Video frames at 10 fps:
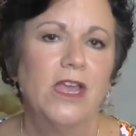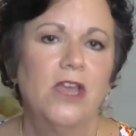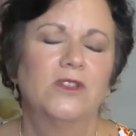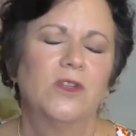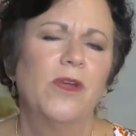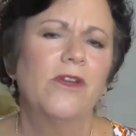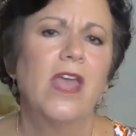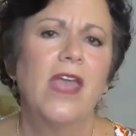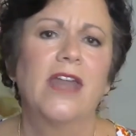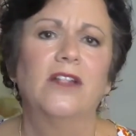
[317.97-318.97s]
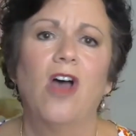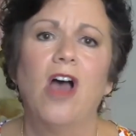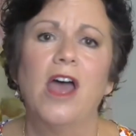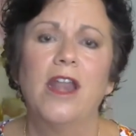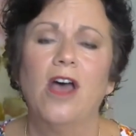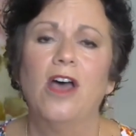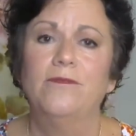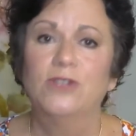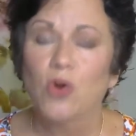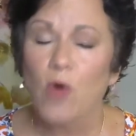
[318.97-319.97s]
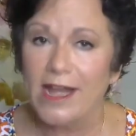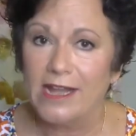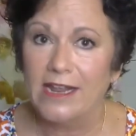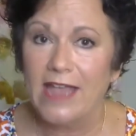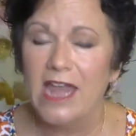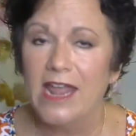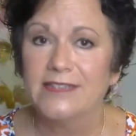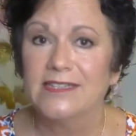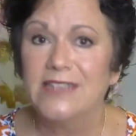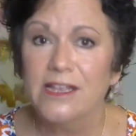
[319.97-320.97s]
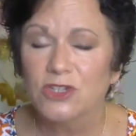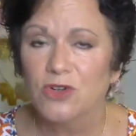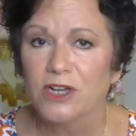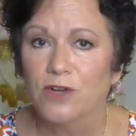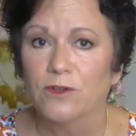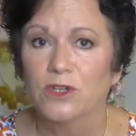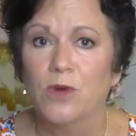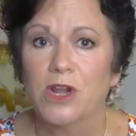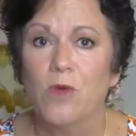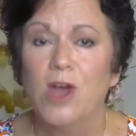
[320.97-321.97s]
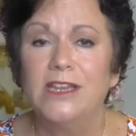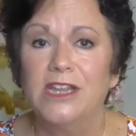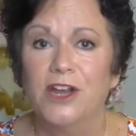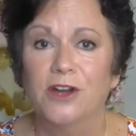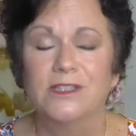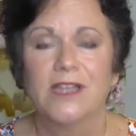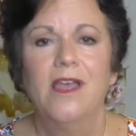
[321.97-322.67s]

So Mary Kay had a lot of training and as a sales director for 21 years,